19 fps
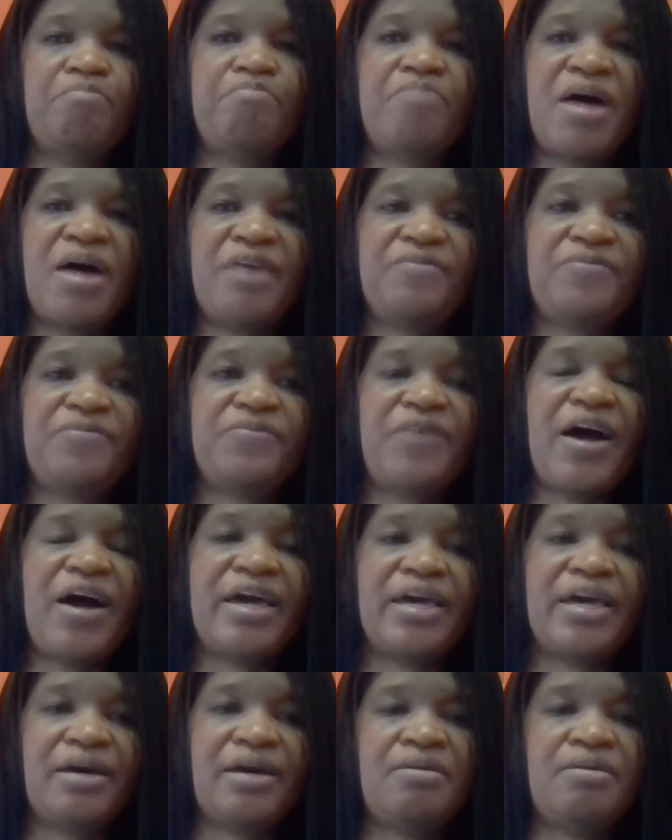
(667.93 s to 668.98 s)
by
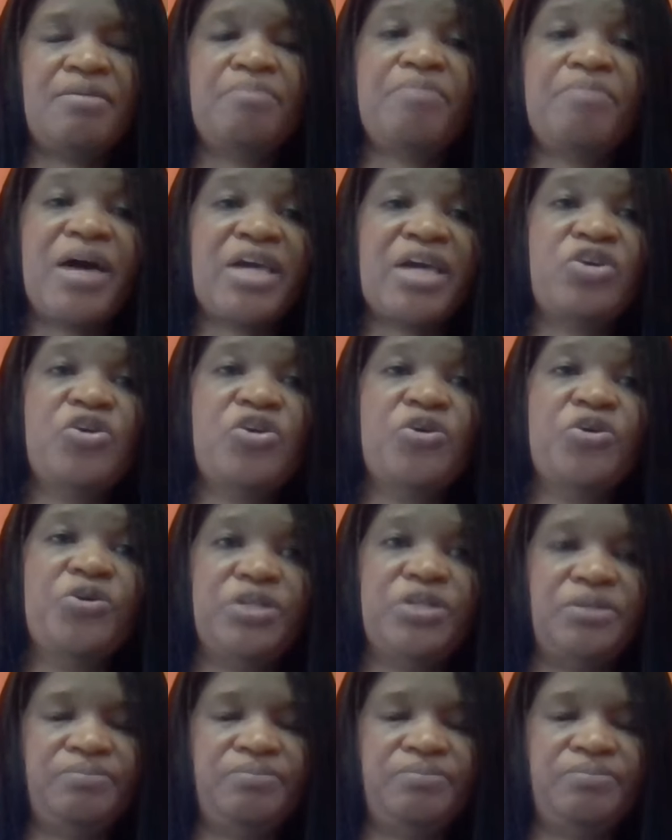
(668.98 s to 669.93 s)
fire, by God.